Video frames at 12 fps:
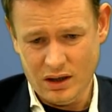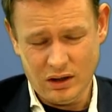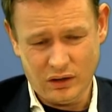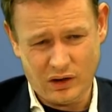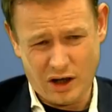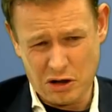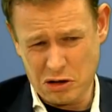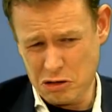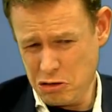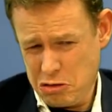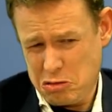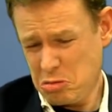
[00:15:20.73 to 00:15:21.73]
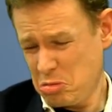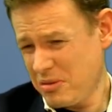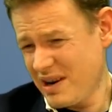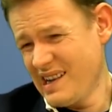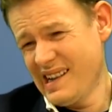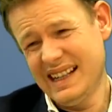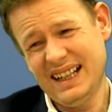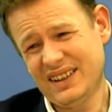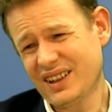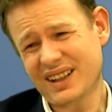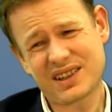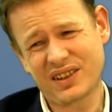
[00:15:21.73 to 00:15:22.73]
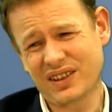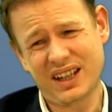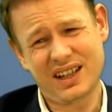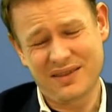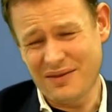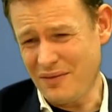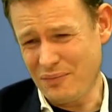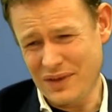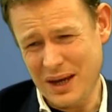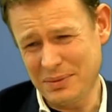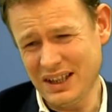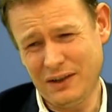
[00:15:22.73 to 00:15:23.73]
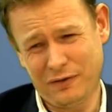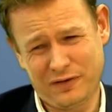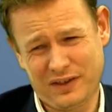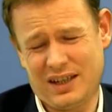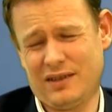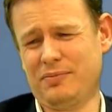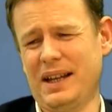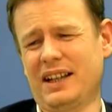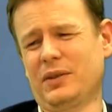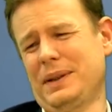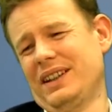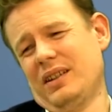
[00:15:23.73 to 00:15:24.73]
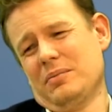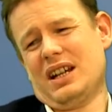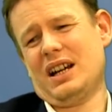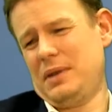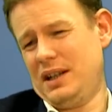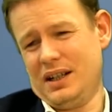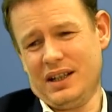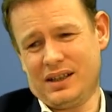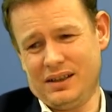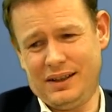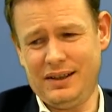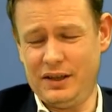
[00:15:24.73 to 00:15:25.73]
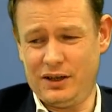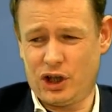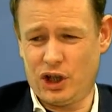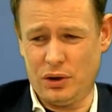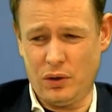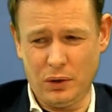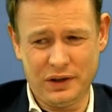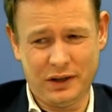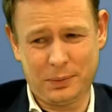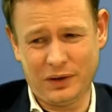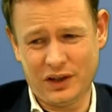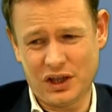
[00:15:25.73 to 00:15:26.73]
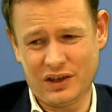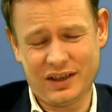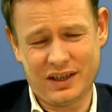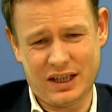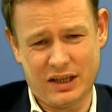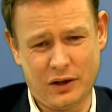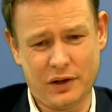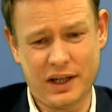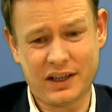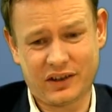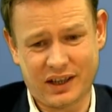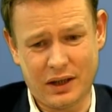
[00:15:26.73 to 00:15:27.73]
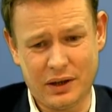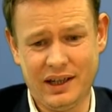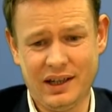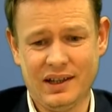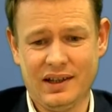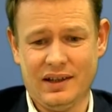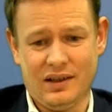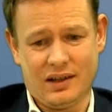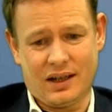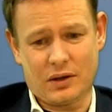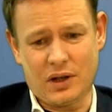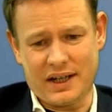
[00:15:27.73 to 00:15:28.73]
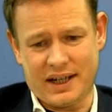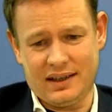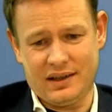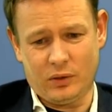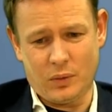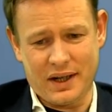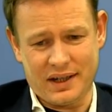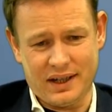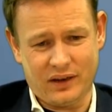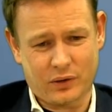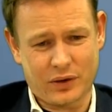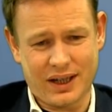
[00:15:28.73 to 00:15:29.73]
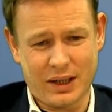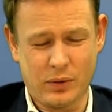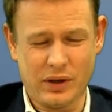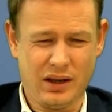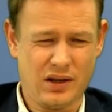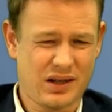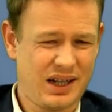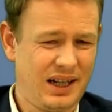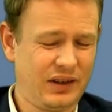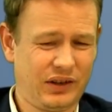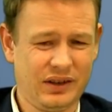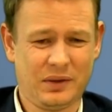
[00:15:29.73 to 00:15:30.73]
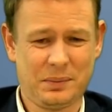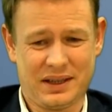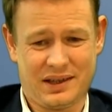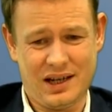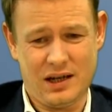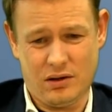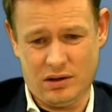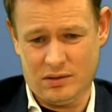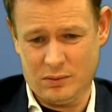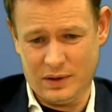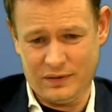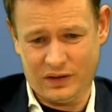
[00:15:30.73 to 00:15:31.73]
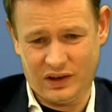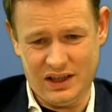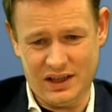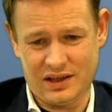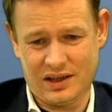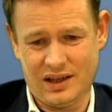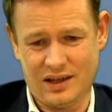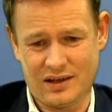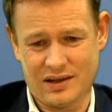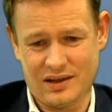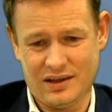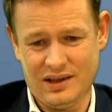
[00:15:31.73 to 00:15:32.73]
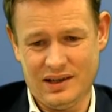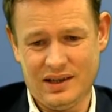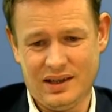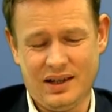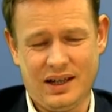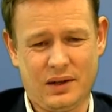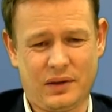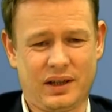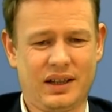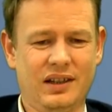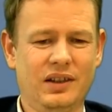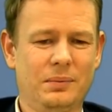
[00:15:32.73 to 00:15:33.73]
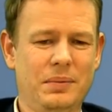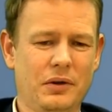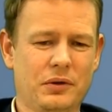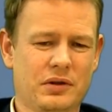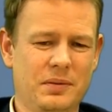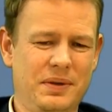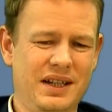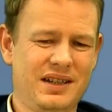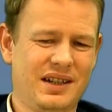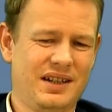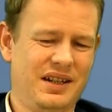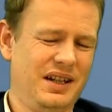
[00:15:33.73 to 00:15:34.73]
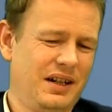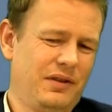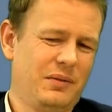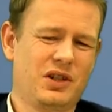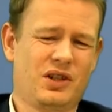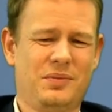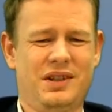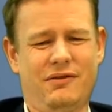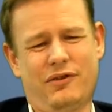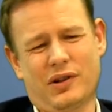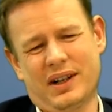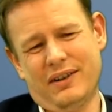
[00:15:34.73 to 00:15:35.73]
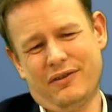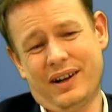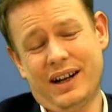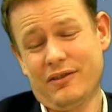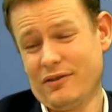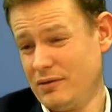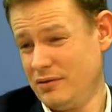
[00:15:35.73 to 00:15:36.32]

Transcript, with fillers: So, it's hard to say. I believe that if black spends some time here, he clearly should hold these positions, and they're not that scary. Karana had this one nice try with long castles, but now we've seen it, and I don't think he's bound to repeat. And here after bishop d4, a5.